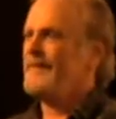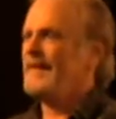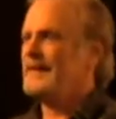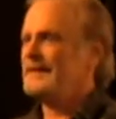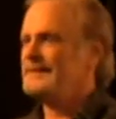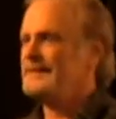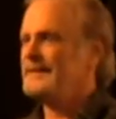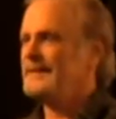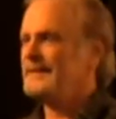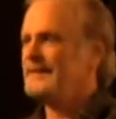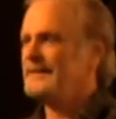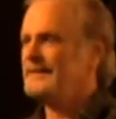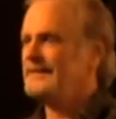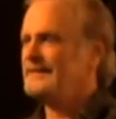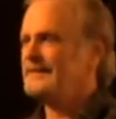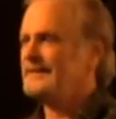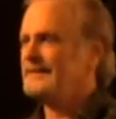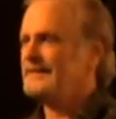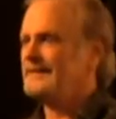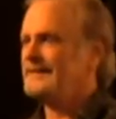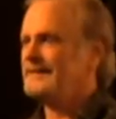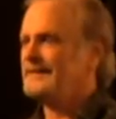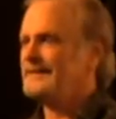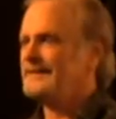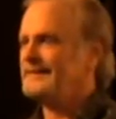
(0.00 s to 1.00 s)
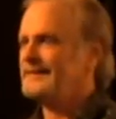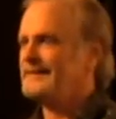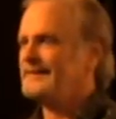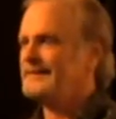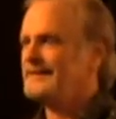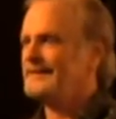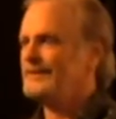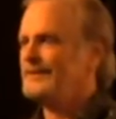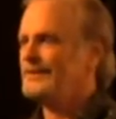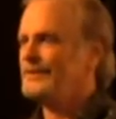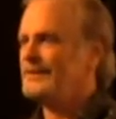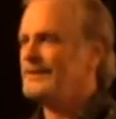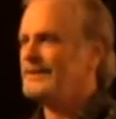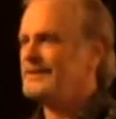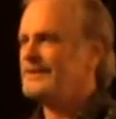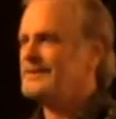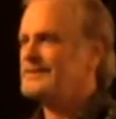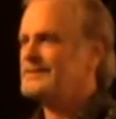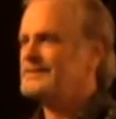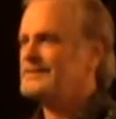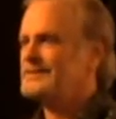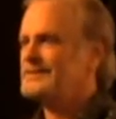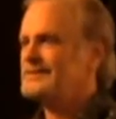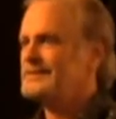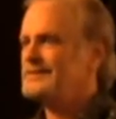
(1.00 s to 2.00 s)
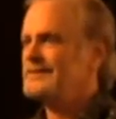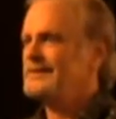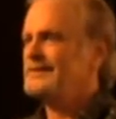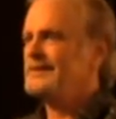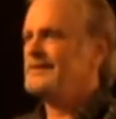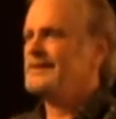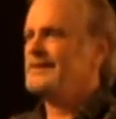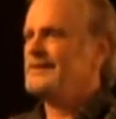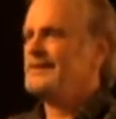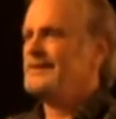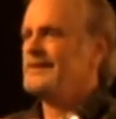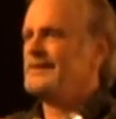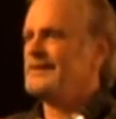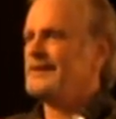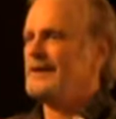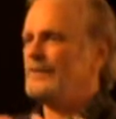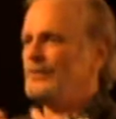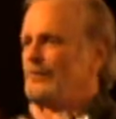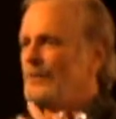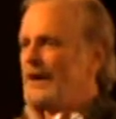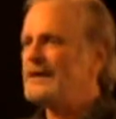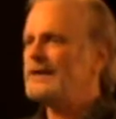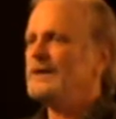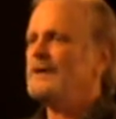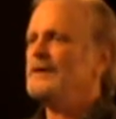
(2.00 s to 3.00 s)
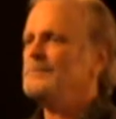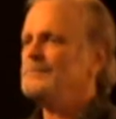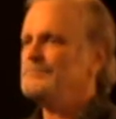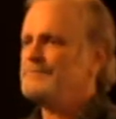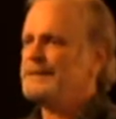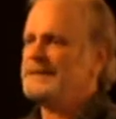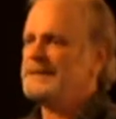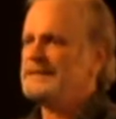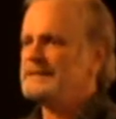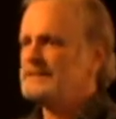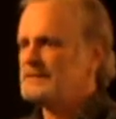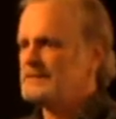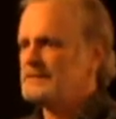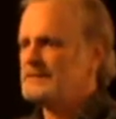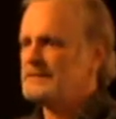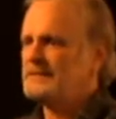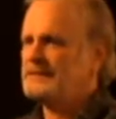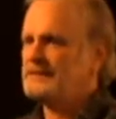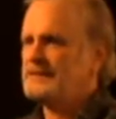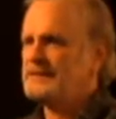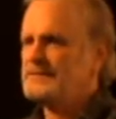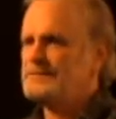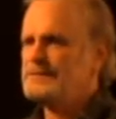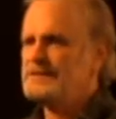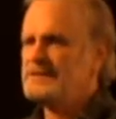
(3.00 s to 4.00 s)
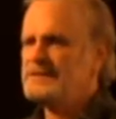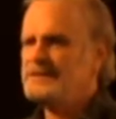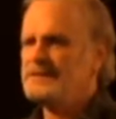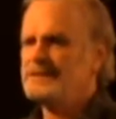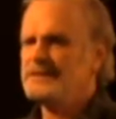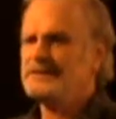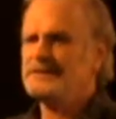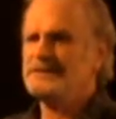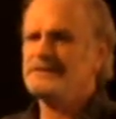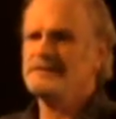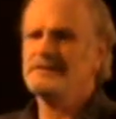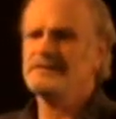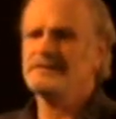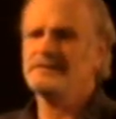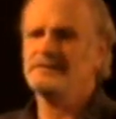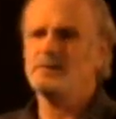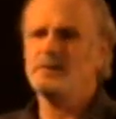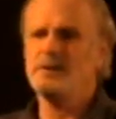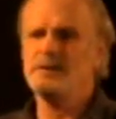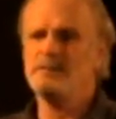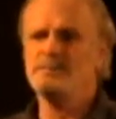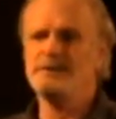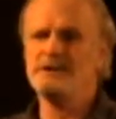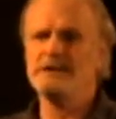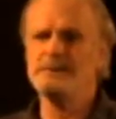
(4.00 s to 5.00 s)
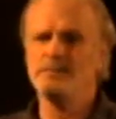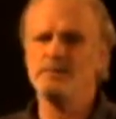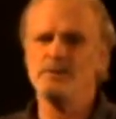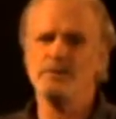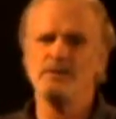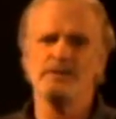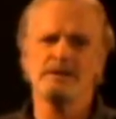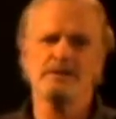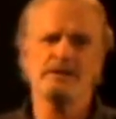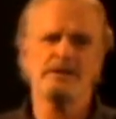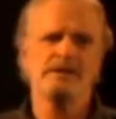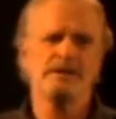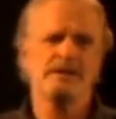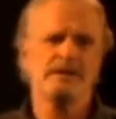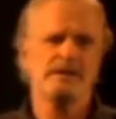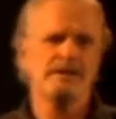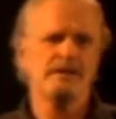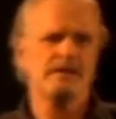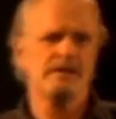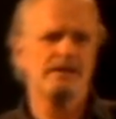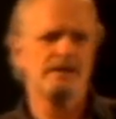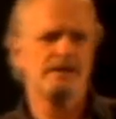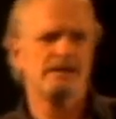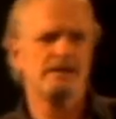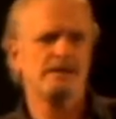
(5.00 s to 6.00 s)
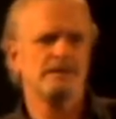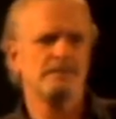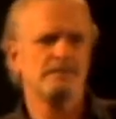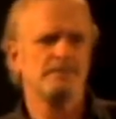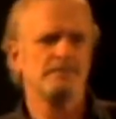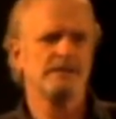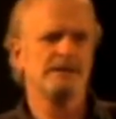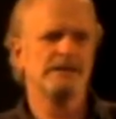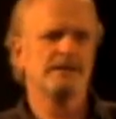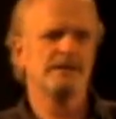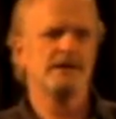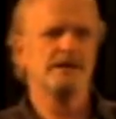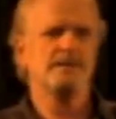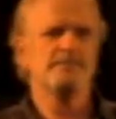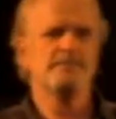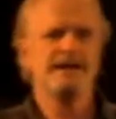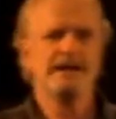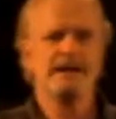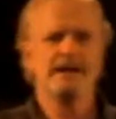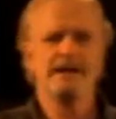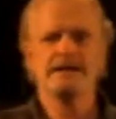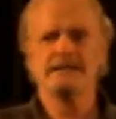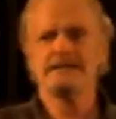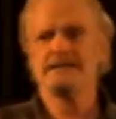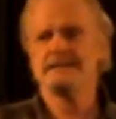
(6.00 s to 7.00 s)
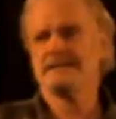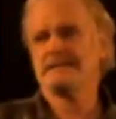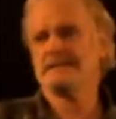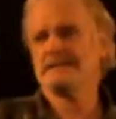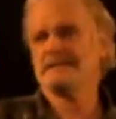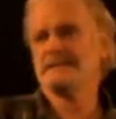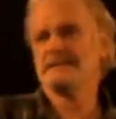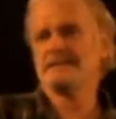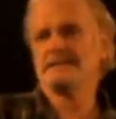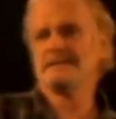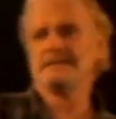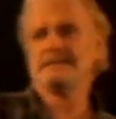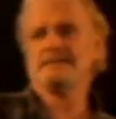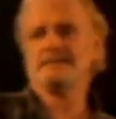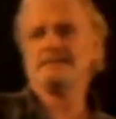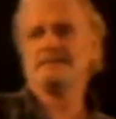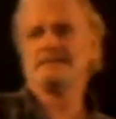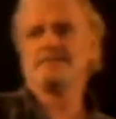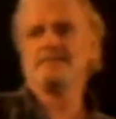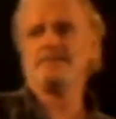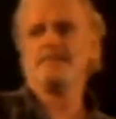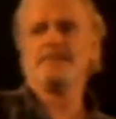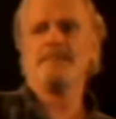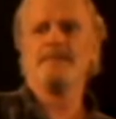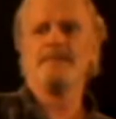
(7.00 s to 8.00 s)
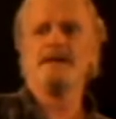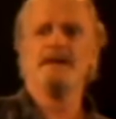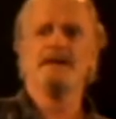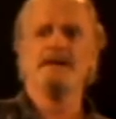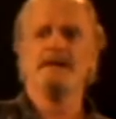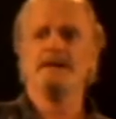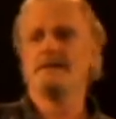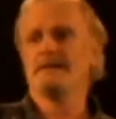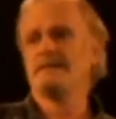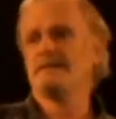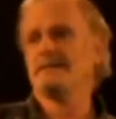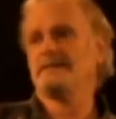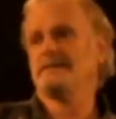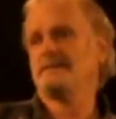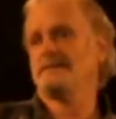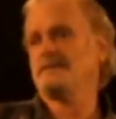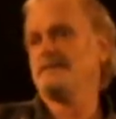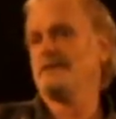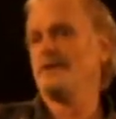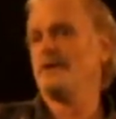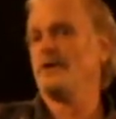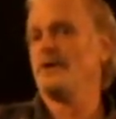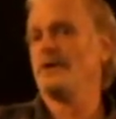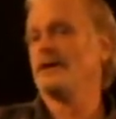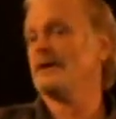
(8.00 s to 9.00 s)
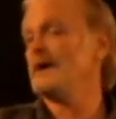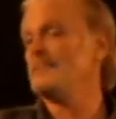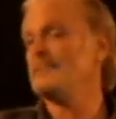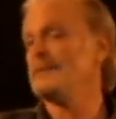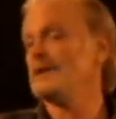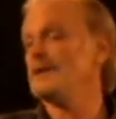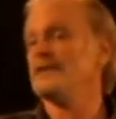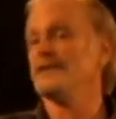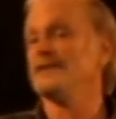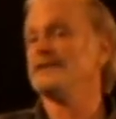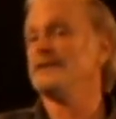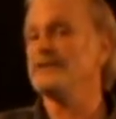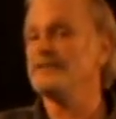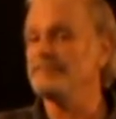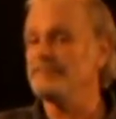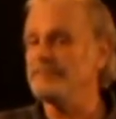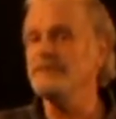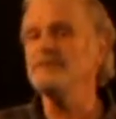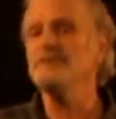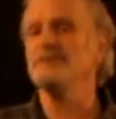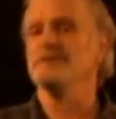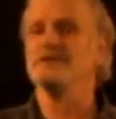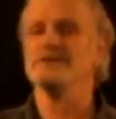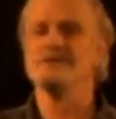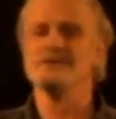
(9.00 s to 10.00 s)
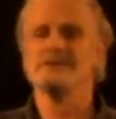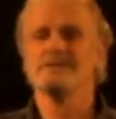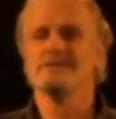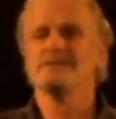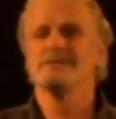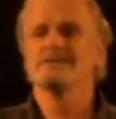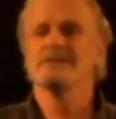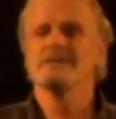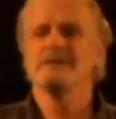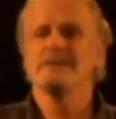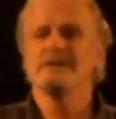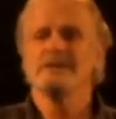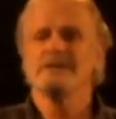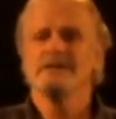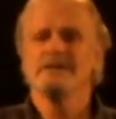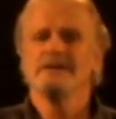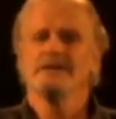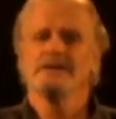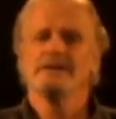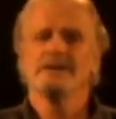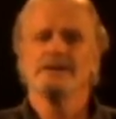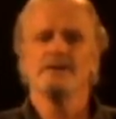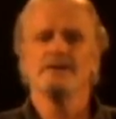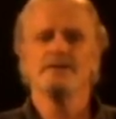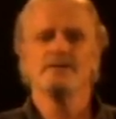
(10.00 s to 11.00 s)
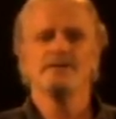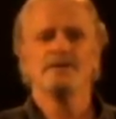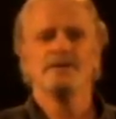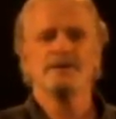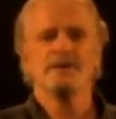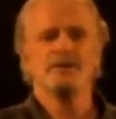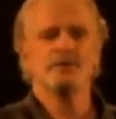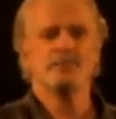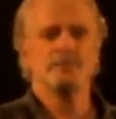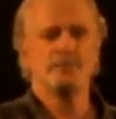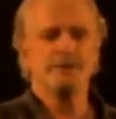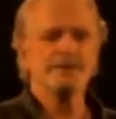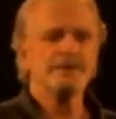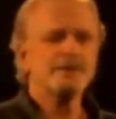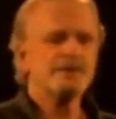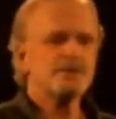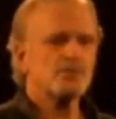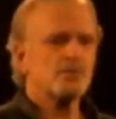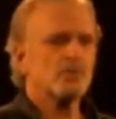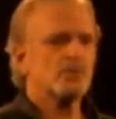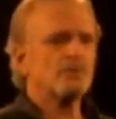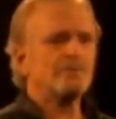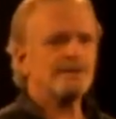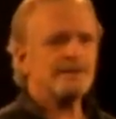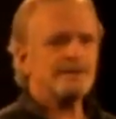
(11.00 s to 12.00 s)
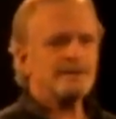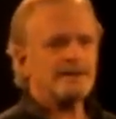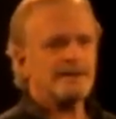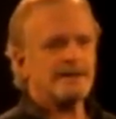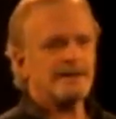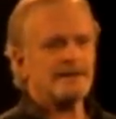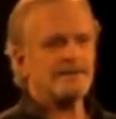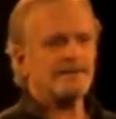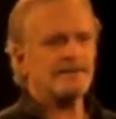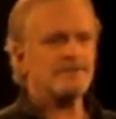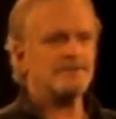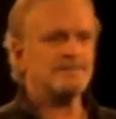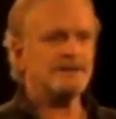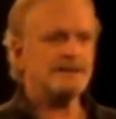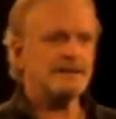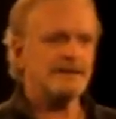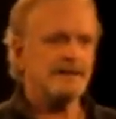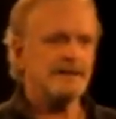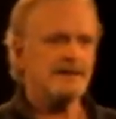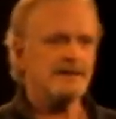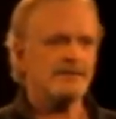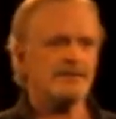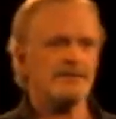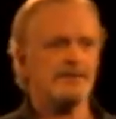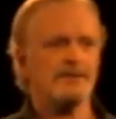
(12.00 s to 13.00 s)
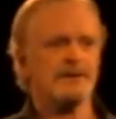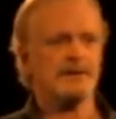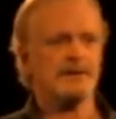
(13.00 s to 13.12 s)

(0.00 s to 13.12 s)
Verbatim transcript: And then uh, there is a recompense that comes in when people become, uh, uh, um, uh, you know, come under the influence of uh, spiritual beings because